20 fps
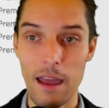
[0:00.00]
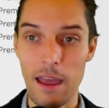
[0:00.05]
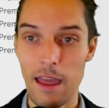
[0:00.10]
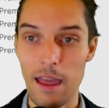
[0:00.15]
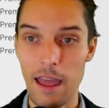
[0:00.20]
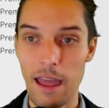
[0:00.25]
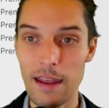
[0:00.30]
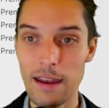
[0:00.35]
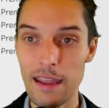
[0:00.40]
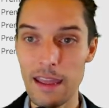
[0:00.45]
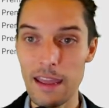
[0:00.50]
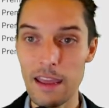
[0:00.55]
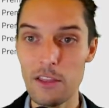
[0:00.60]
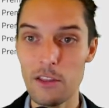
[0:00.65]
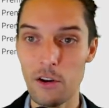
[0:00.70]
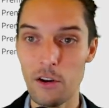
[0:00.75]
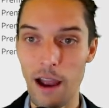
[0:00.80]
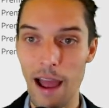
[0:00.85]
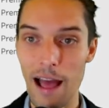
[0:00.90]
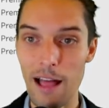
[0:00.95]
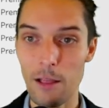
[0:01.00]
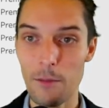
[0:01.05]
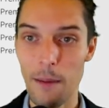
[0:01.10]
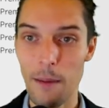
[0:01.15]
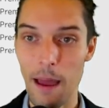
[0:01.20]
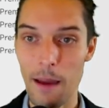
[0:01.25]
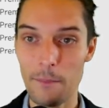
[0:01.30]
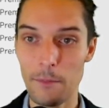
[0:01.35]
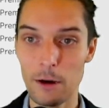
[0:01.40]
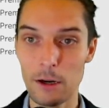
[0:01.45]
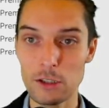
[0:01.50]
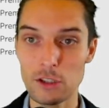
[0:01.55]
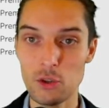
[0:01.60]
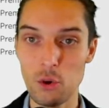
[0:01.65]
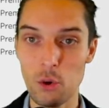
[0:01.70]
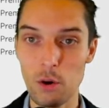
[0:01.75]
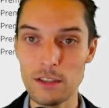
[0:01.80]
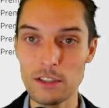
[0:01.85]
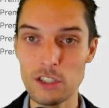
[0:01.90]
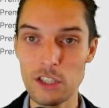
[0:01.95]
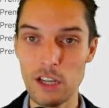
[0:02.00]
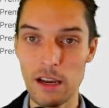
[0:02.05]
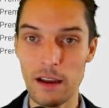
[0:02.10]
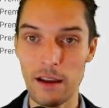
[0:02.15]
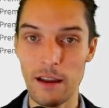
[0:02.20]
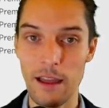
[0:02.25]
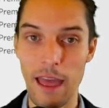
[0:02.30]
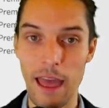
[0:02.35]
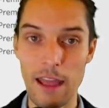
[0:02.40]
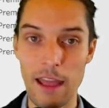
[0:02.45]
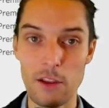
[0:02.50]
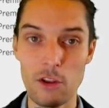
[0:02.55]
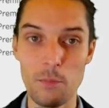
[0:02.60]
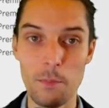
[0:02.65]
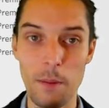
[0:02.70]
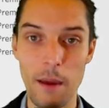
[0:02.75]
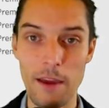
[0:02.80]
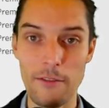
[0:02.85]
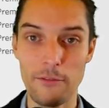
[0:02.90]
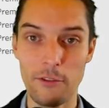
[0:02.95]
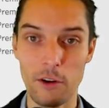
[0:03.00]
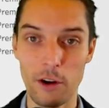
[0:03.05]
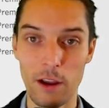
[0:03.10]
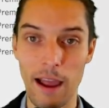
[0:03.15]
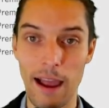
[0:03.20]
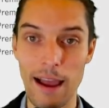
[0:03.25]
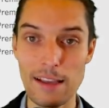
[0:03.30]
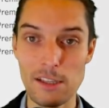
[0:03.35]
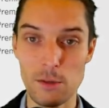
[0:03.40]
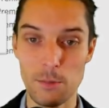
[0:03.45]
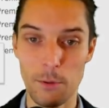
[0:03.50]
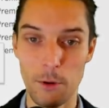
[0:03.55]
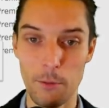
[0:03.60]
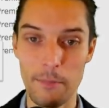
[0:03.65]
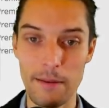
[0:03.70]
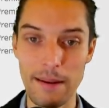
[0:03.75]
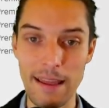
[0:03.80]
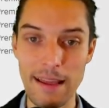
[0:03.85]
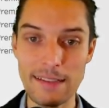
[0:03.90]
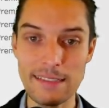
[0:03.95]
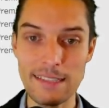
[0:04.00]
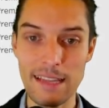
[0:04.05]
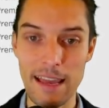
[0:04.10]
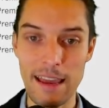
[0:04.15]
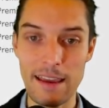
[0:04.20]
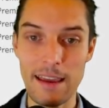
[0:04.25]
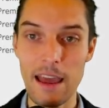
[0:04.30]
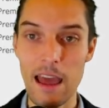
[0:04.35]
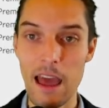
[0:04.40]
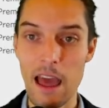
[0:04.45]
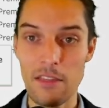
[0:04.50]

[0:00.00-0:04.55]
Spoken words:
either Alabama or Georgia and you pay for Kaiser Permanente,